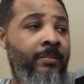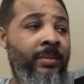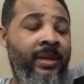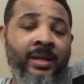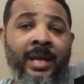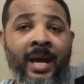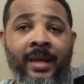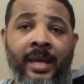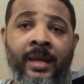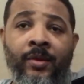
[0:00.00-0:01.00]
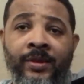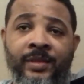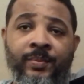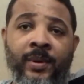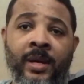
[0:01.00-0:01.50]
But now that I know
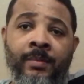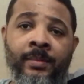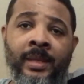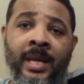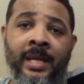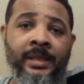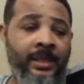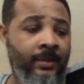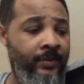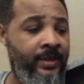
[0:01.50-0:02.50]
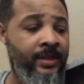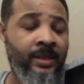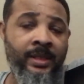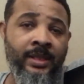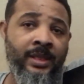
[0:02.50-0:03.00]
this problem lies here with this
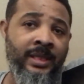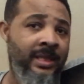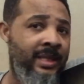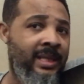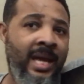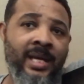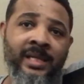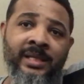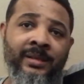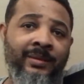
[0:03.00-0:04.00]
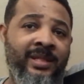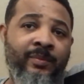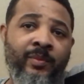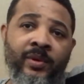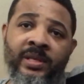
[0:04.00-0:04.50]
edition, it kind of just
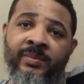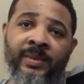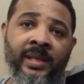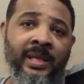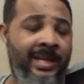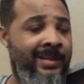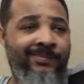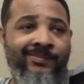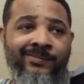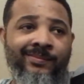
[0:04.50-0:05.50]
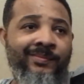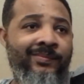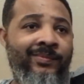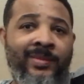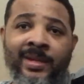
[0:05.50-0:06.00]
disappoints me.
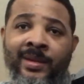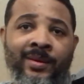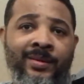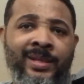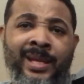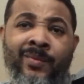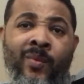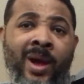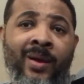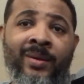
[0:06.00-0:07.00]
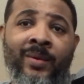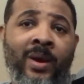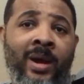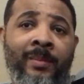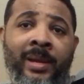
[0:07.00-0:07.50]
It's like, why
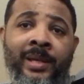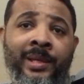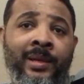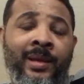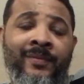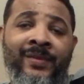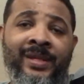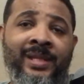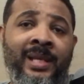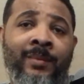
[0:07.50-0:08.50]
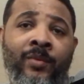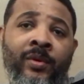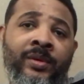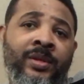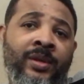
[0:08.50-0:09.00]
am I going to invest any
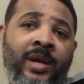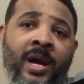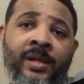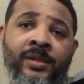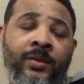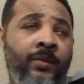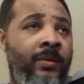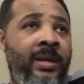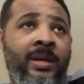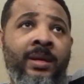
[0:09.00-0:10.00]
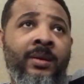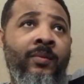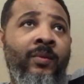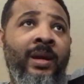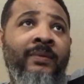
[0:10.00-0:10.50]
more into your console
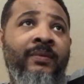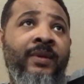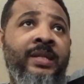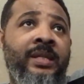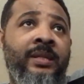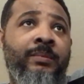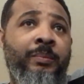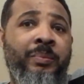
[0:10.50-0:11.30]
when I've invested